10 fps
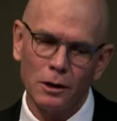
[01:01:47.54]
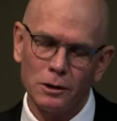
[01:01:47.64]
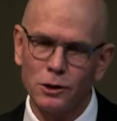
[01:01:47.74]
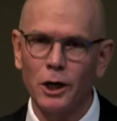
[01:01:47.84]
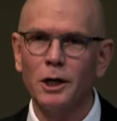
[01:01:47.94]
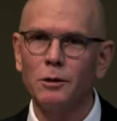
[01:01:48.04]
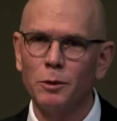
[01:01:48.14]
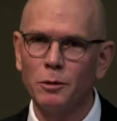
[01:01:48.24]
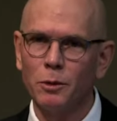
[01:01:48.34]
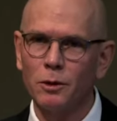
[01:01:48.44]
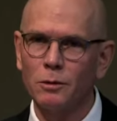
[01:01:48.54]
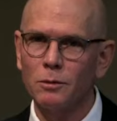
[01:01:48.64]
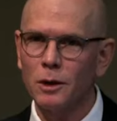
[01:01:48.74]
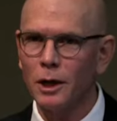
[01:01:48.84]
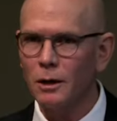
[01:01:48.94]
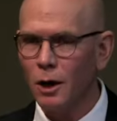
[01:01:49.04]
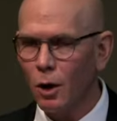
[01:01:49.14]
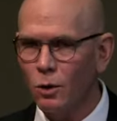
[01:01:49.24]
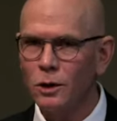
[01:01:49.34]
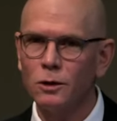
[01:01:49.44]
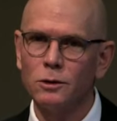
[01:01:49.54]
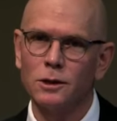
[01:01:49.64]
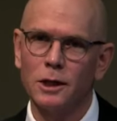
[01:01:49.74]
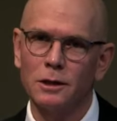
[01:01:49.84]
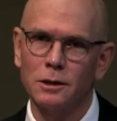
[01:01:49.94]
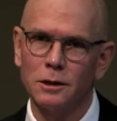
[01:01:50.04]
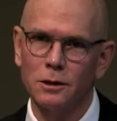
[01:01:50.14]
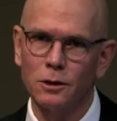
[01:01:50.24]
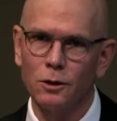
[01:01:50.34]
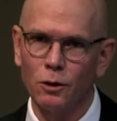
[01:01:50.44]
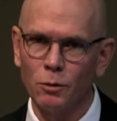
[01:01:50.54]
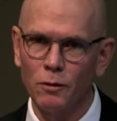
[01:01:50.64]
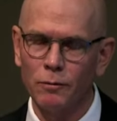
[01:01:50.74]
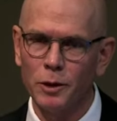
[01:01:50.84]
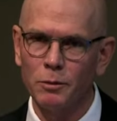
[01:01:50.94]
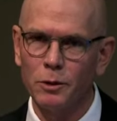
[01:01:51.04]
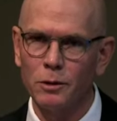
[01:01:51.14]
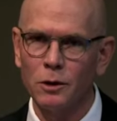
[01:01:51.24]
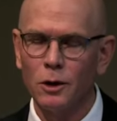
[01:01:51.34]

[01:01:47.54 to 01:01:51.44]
trained people and I only use that uh, group of people.